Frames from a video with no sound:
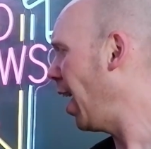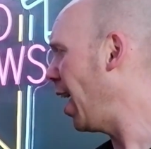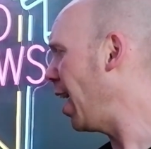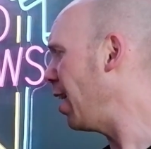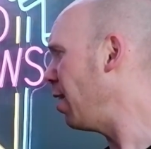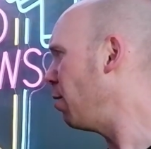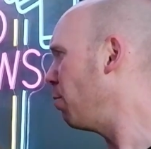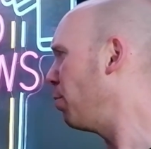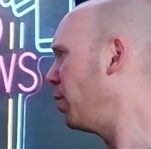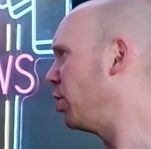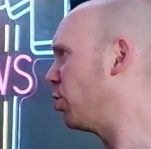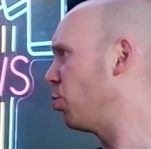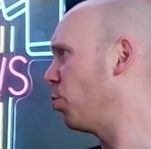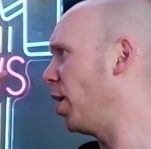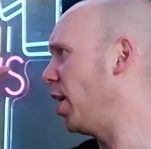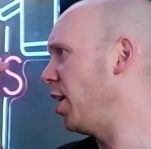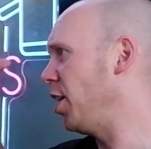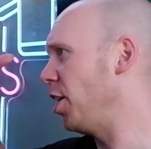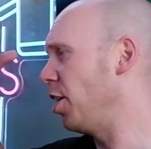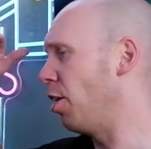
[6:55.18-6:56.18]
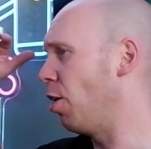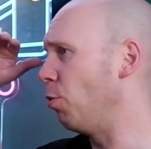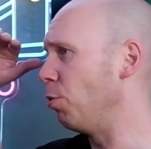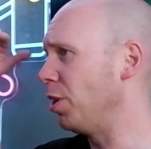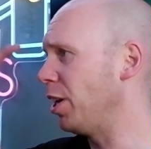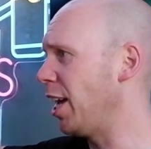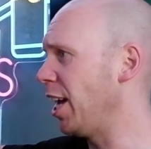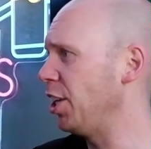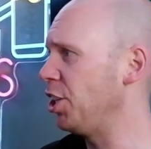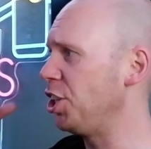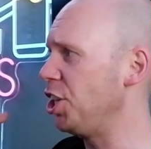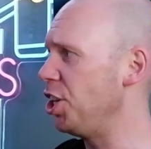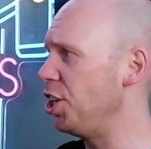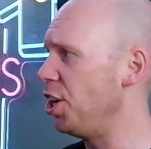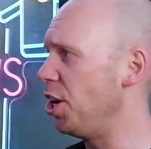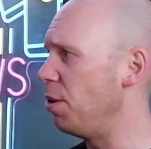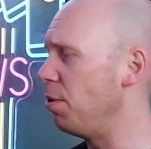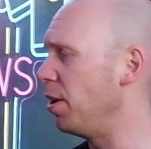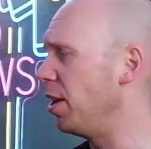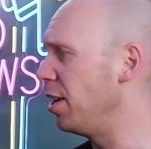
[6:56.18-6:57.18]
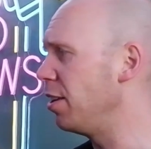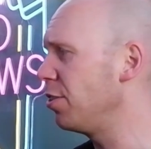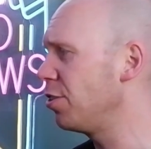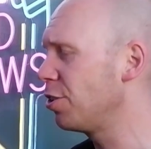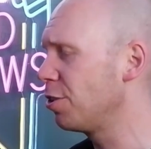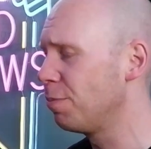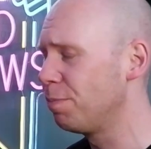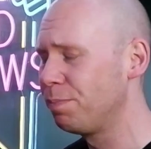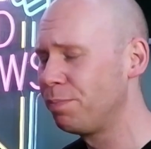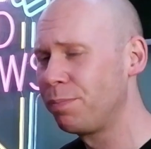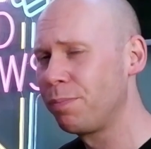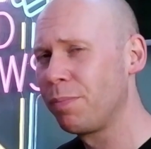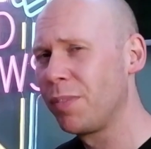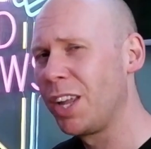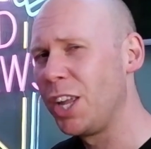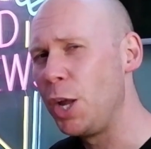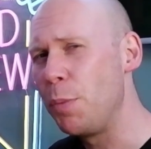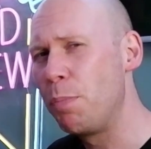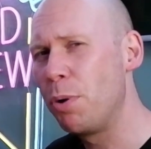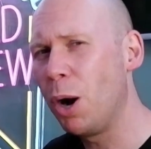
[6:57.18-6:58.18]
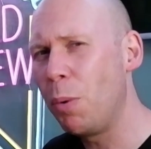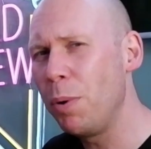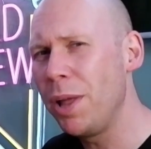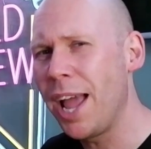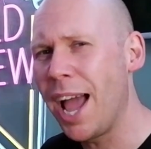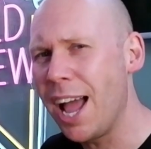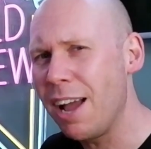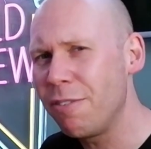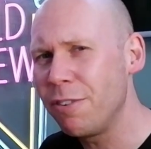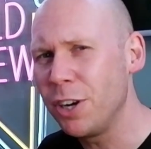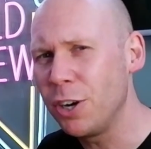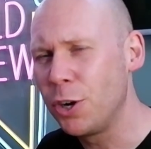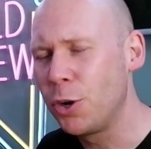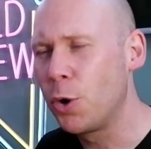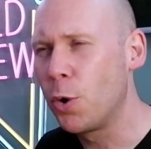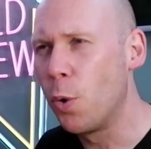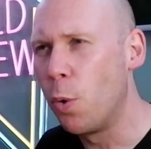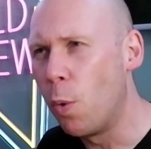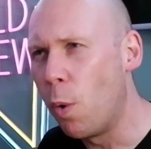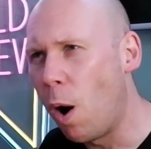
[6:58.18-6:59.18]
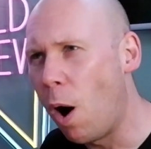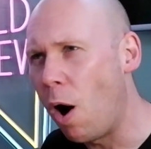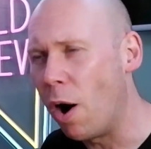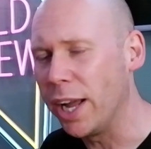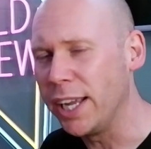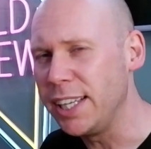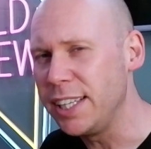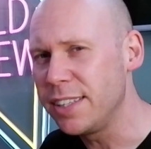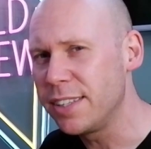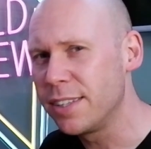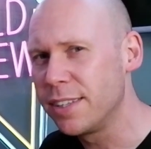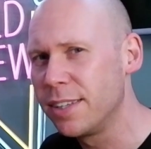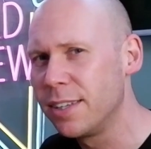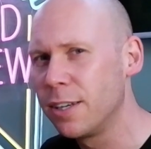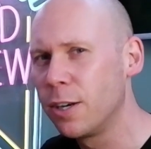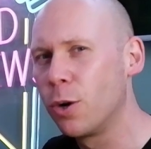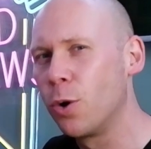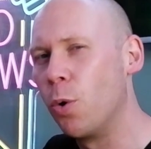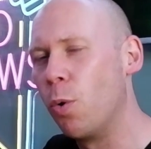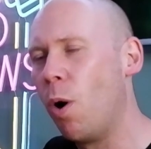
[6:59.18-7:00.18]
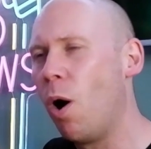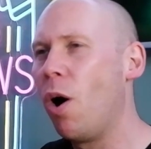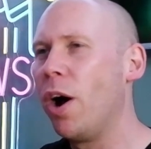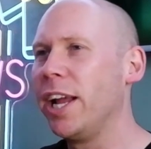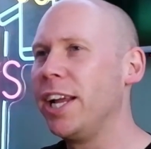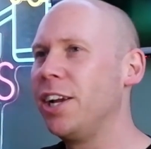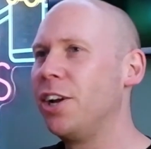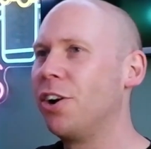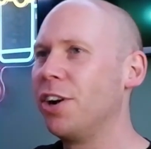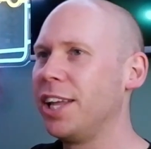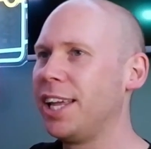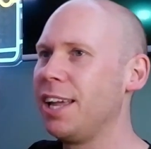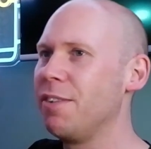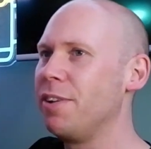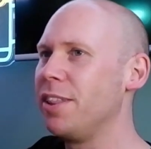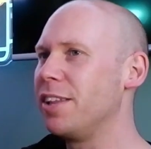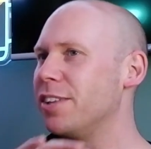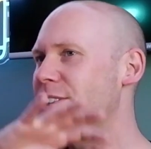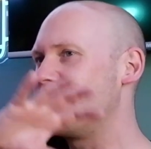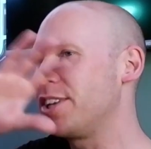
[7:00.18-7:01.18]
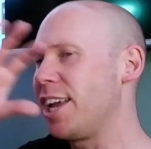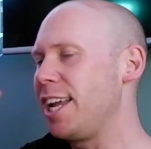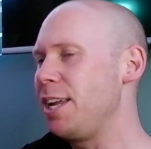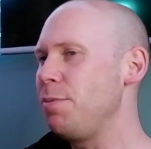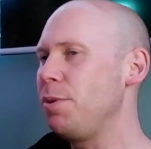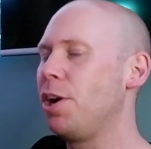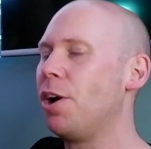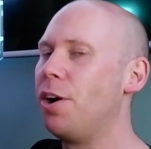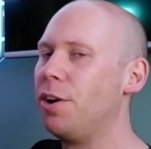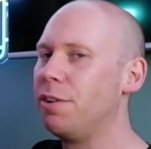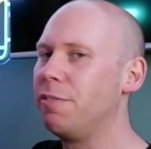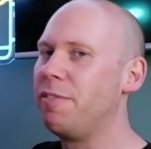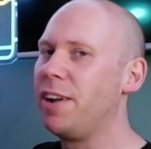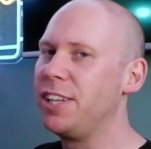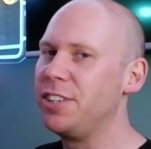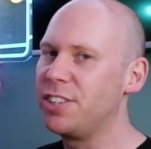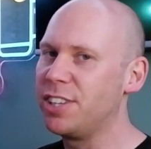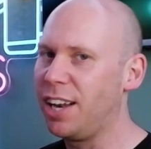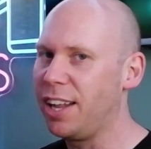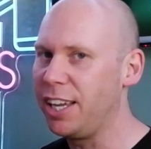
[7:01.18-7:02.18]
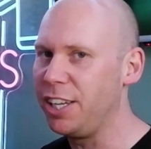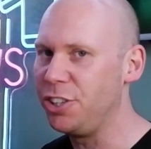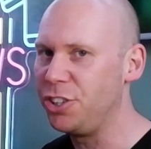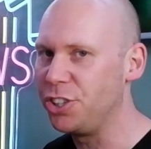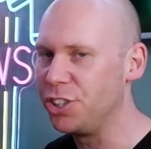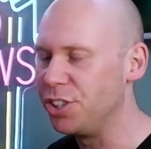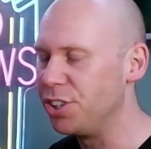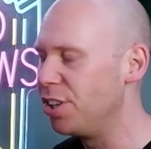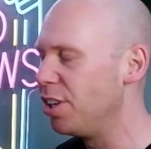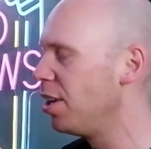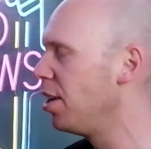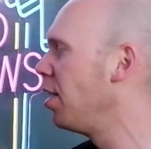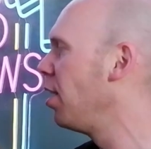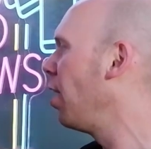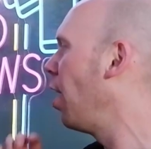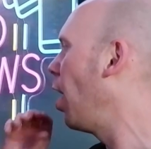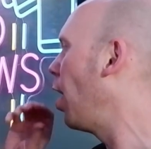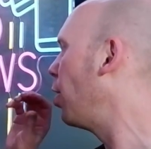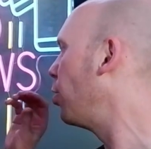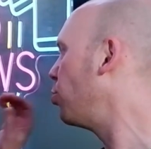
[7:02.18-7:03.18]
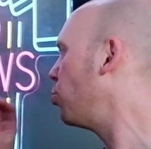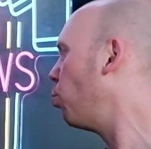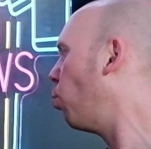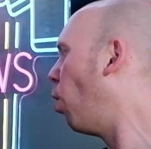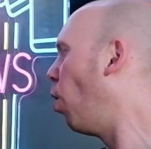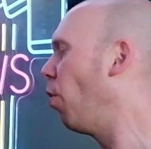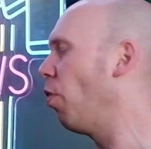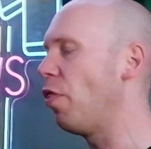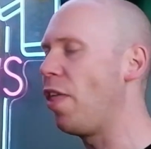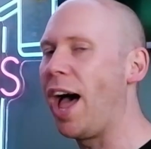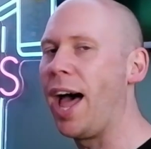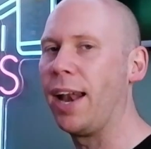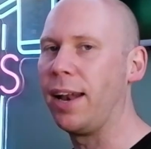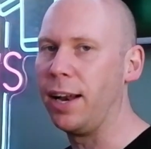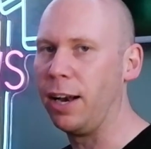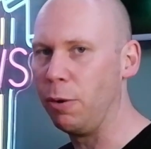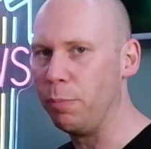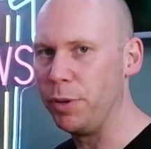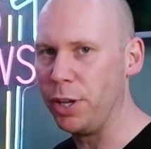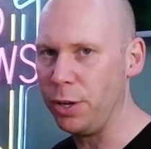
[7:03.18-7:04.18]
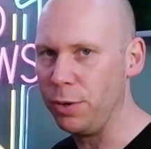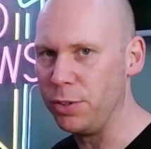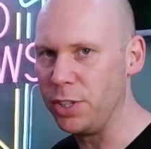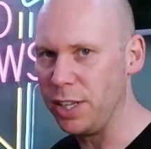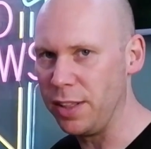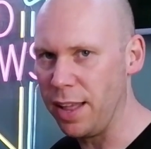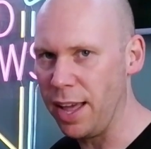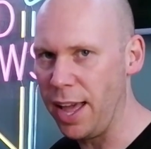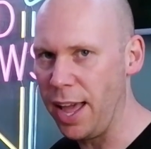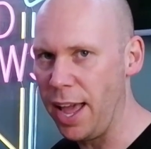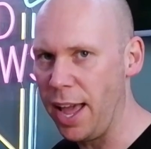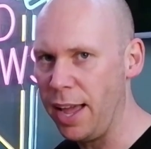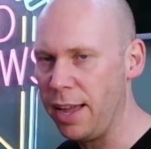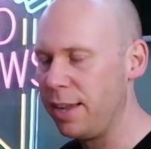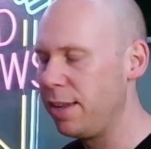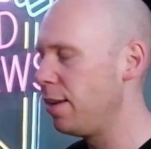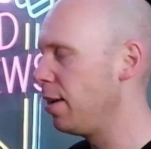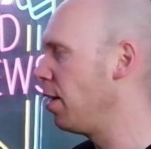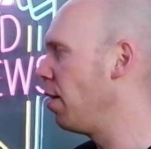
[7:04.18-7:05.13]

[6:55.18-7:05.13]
in between your old kitchen units, you probably haven't quite, quite got to give it the same kind of ventilation as what that little beauty there,